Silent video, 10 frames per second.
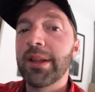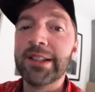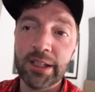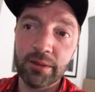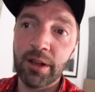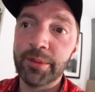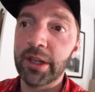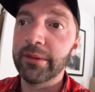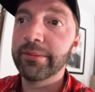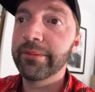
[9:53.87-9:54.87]
That's it. I'm
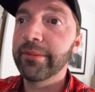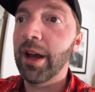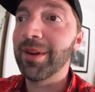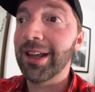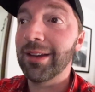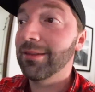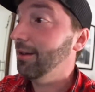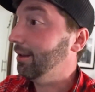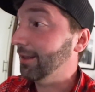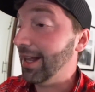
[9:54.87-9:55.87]
done. I'm going to get a